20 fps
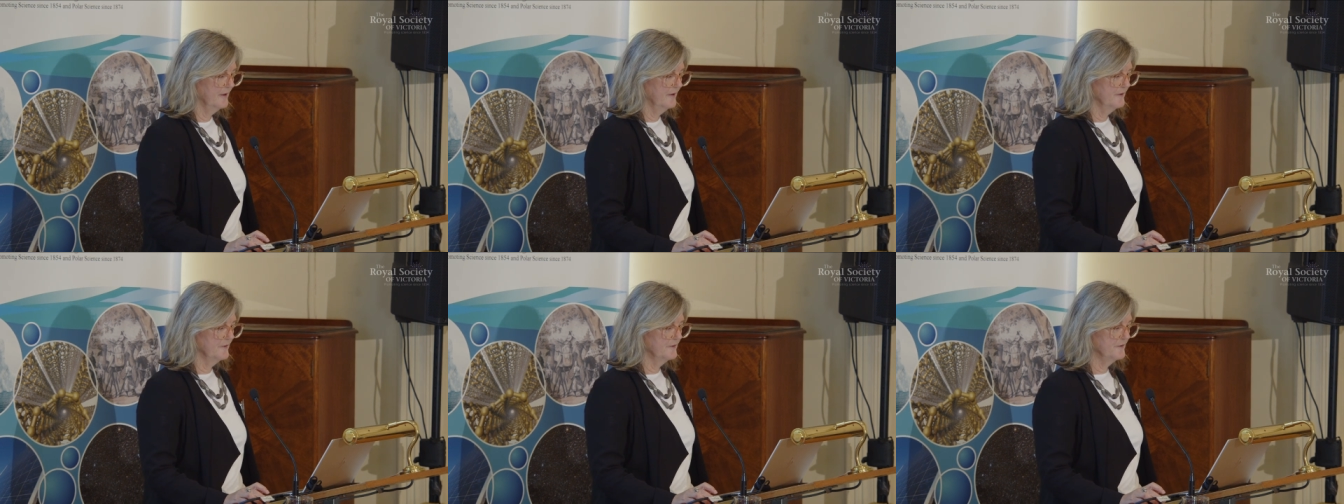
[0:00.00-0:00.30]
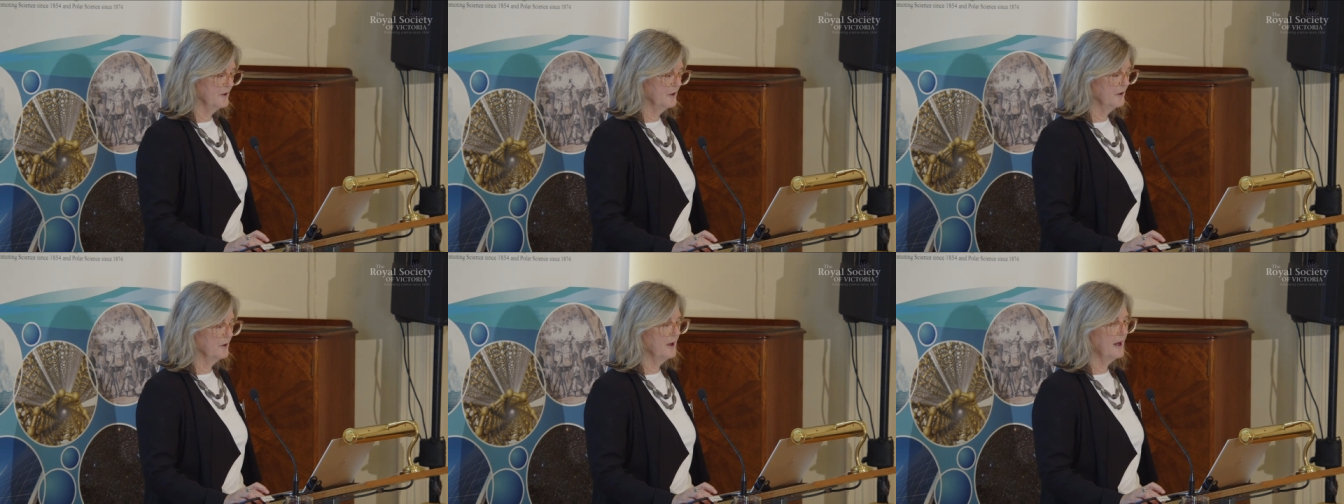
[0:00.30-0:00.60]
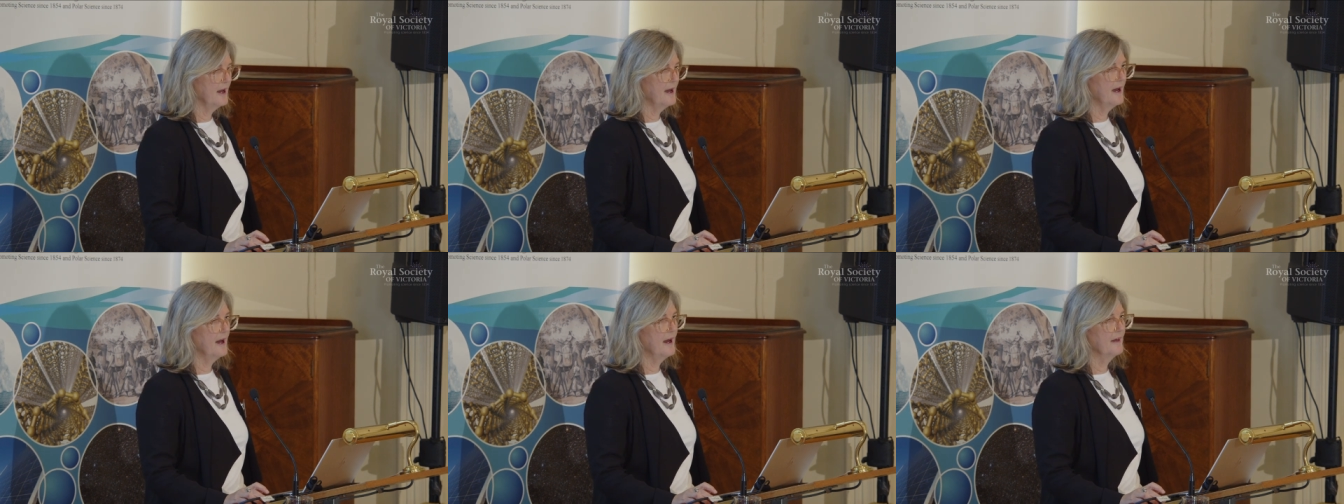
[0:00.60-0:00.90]

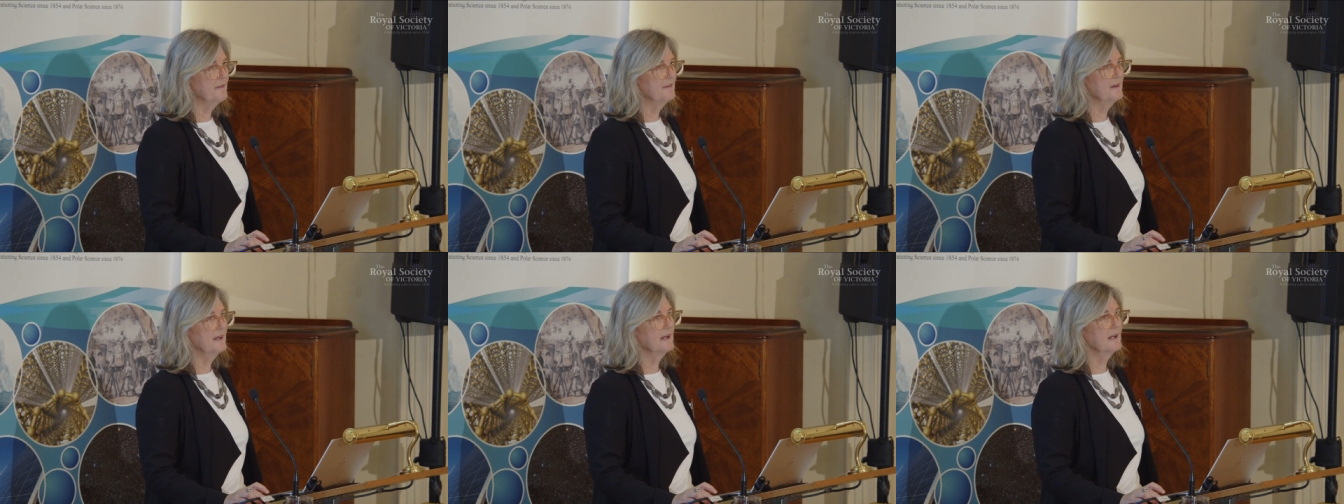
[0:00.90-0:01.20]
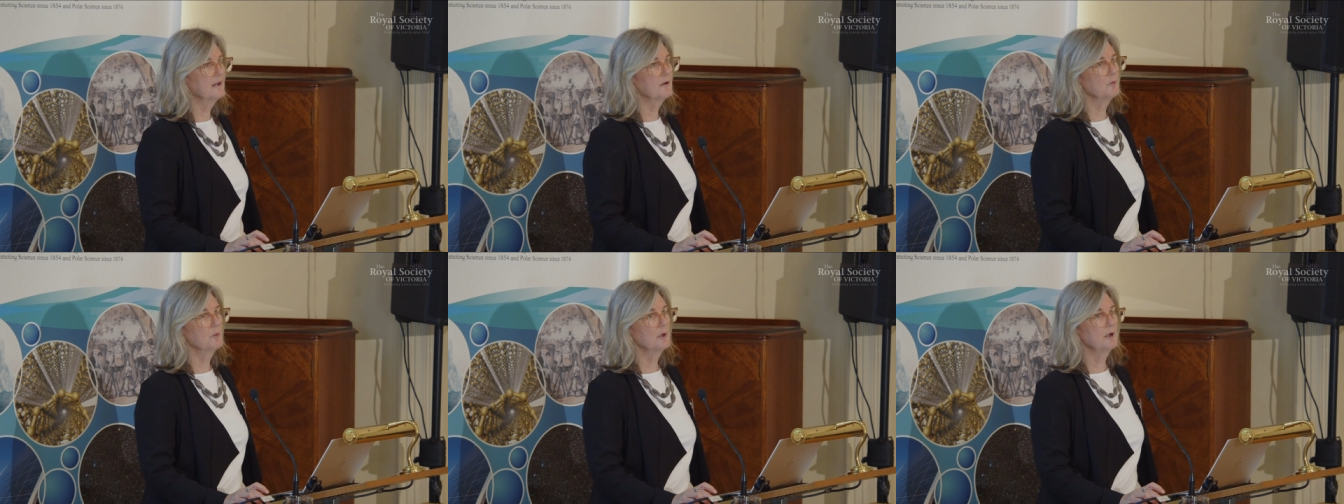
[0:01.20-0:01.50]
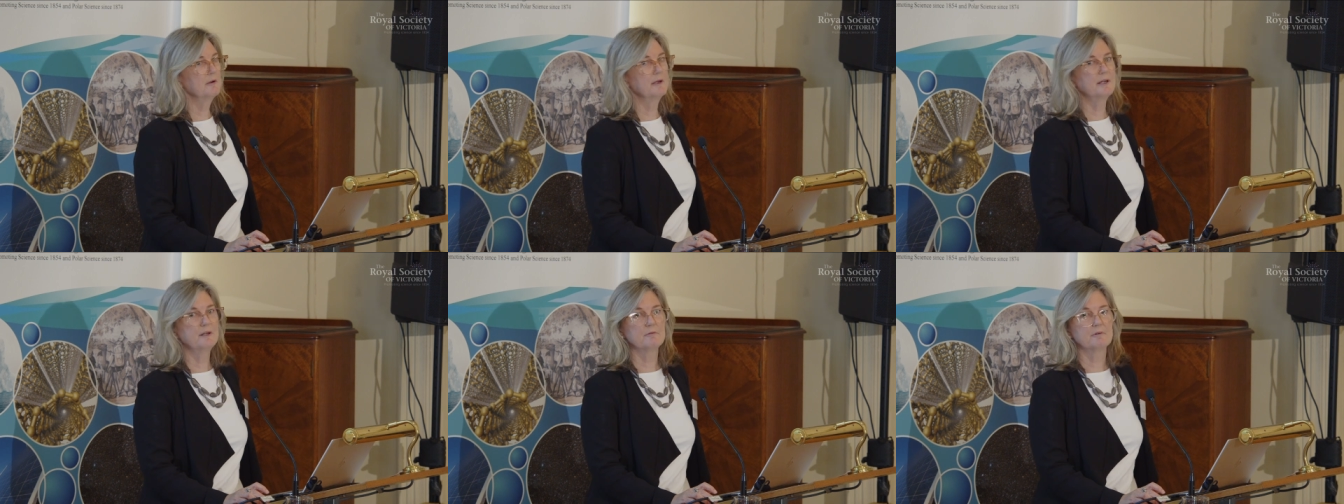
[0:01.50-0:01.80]
So I think
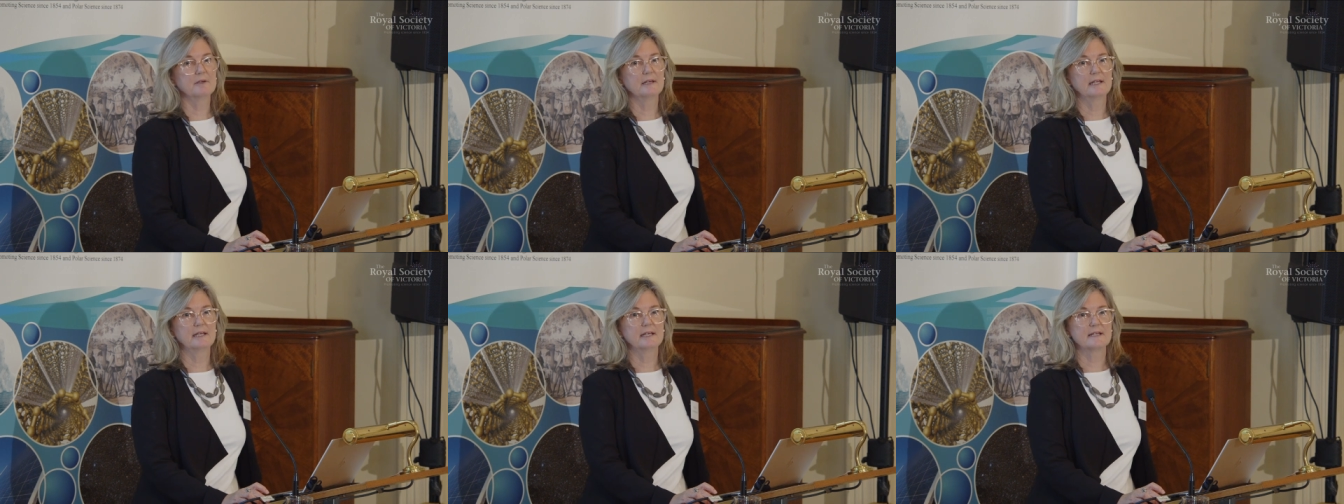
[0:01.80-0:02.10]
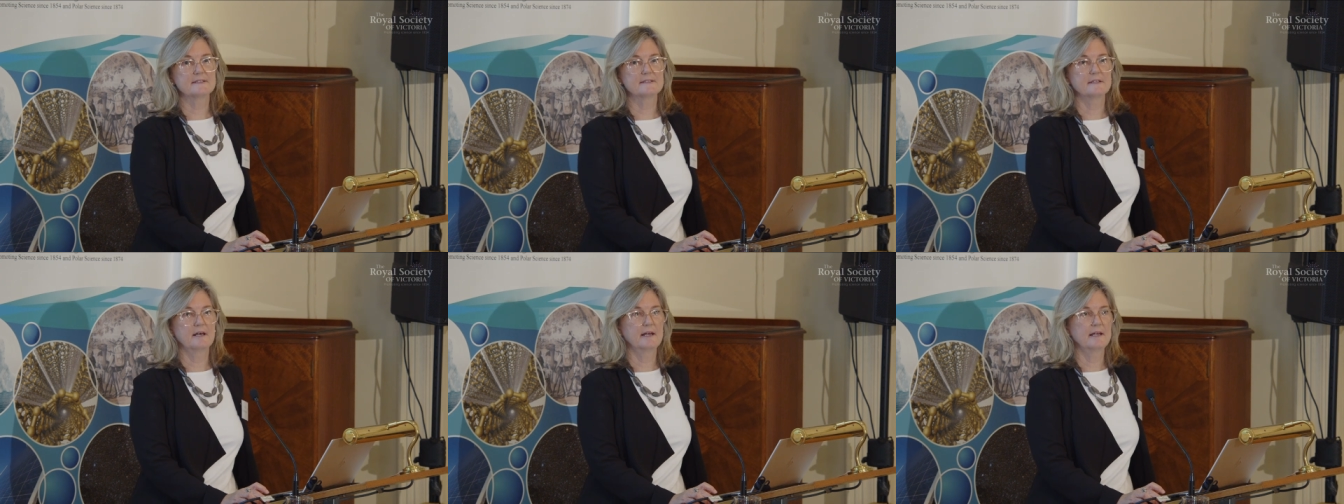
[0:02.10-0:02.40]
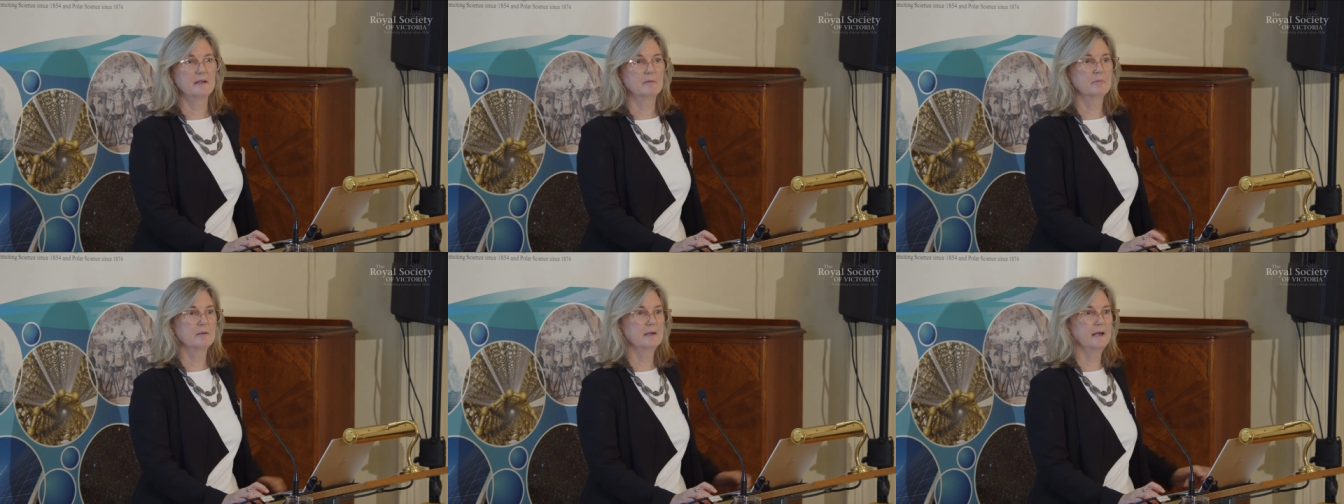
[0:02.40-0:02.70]
we're in a really
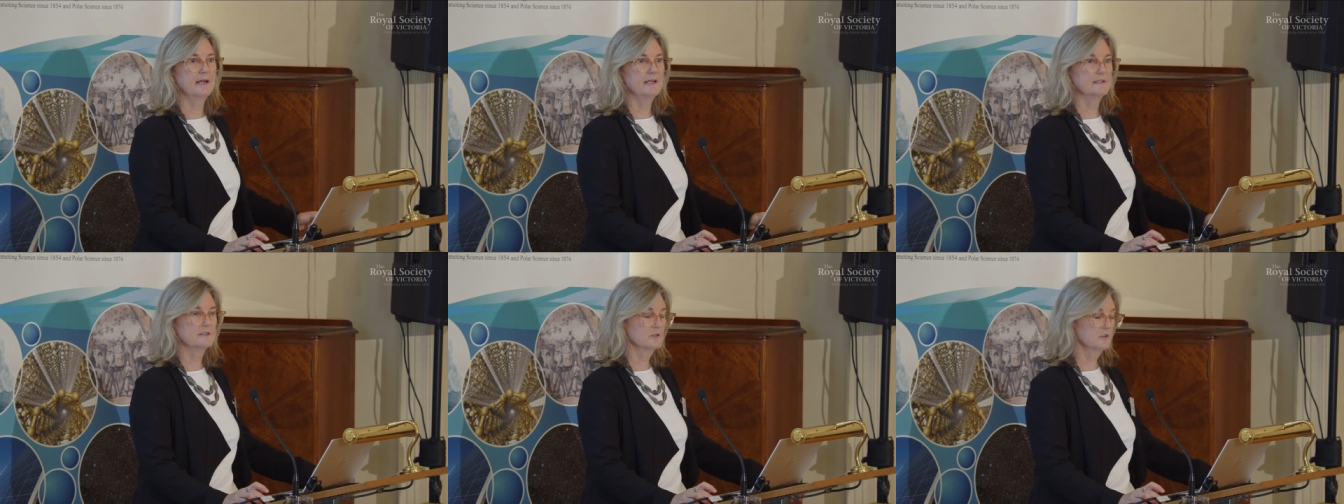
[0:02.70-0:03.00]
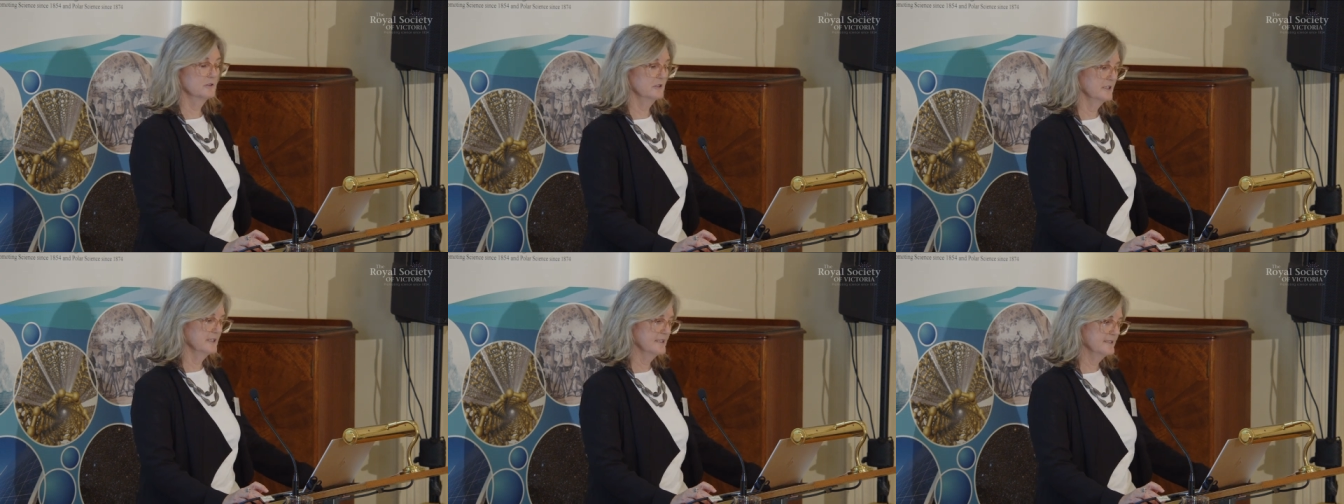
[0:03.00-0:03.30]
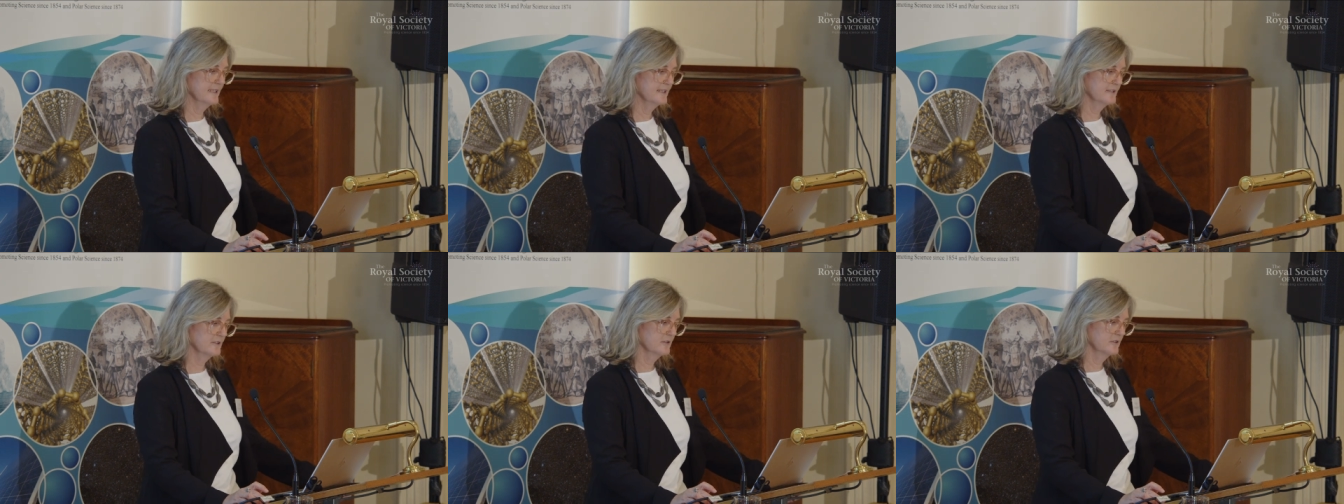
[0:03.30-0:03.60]
exciting place.
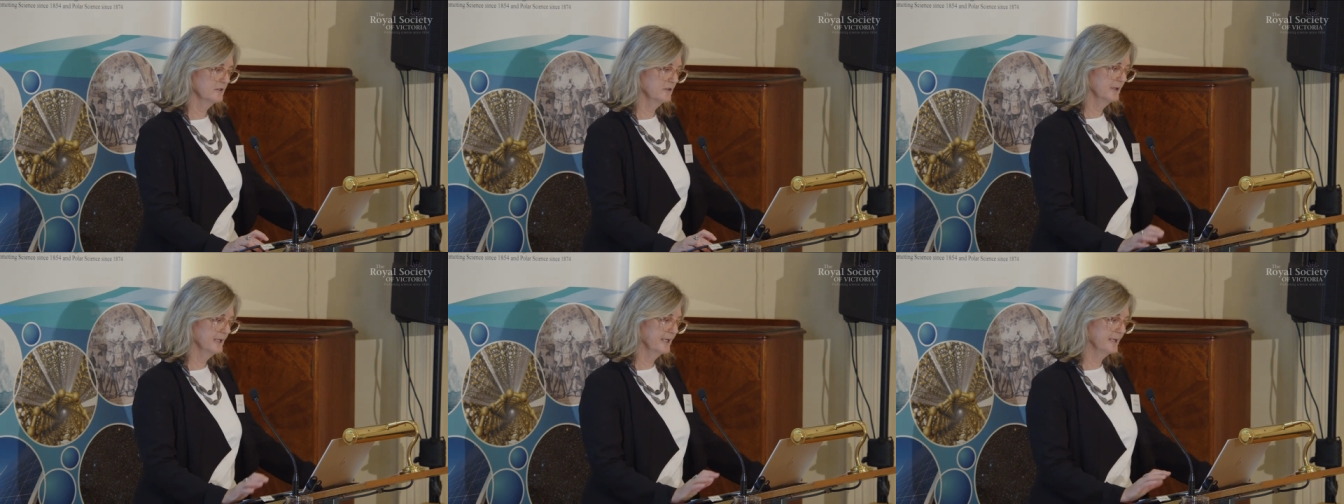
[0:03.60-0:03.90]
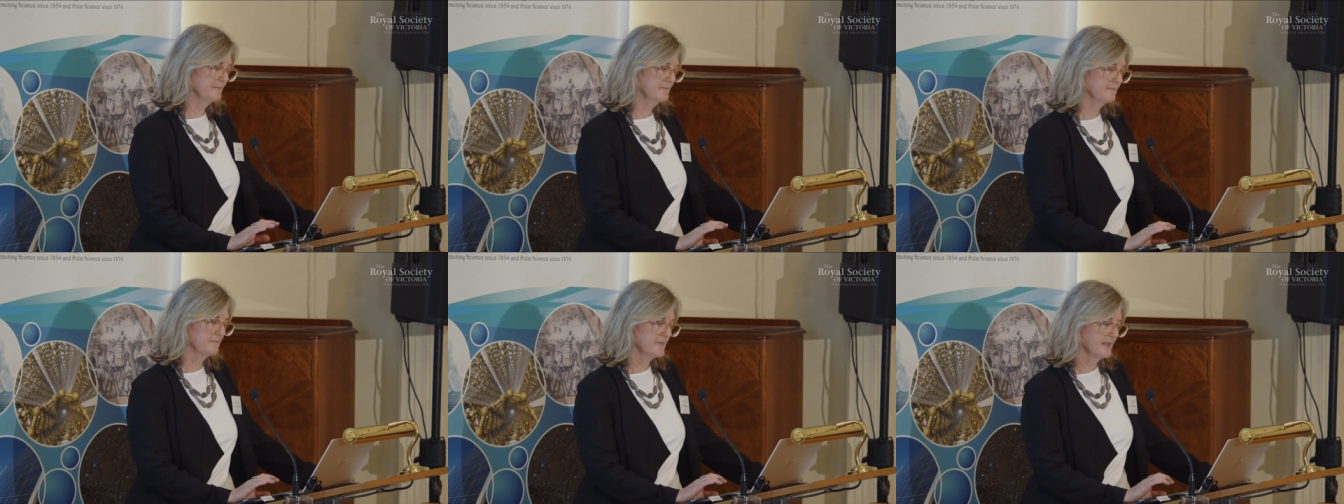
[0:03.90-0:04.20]
Goodness, that's gone quick.